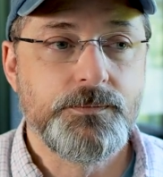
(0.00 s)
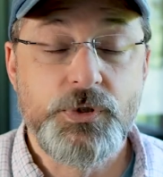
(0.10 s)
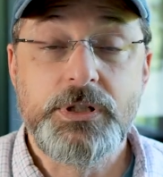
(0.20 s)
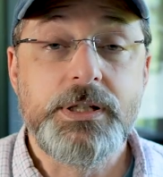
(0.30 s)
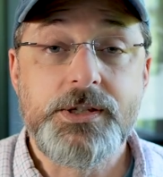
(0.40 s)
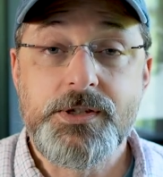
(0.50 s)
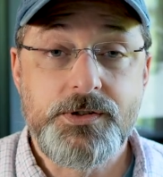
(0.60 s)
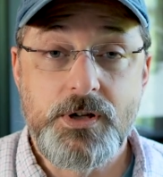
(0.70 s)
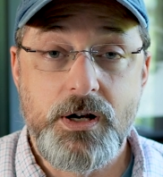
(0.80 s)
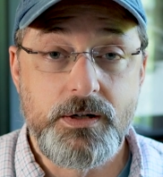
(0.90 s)

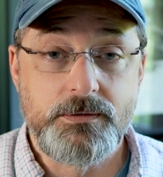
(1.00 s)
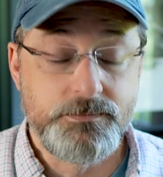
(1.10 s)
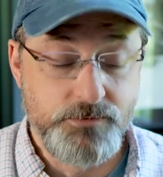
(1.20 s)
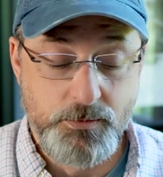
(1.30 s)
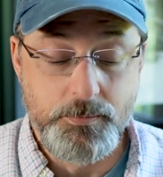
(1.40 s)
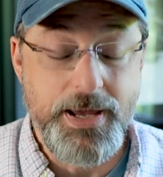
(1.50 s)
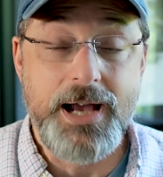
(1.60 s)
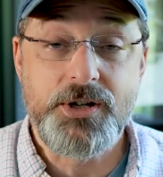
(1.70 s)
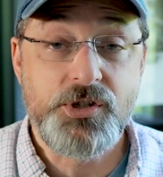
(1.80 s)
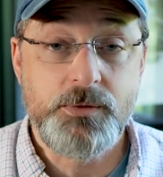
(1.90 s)
releases are, from a
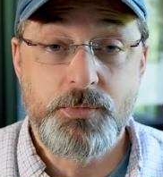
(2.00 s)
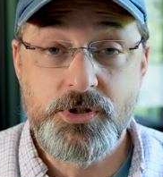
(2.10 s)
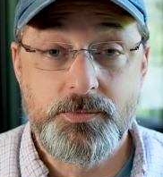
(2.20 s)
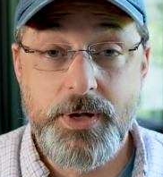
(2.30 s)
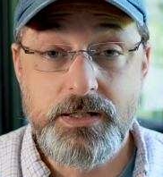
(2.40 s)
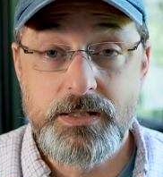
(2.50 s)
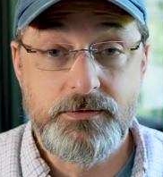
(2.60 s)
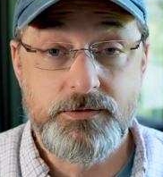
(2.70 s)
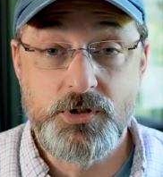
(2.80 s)
packaging perspective,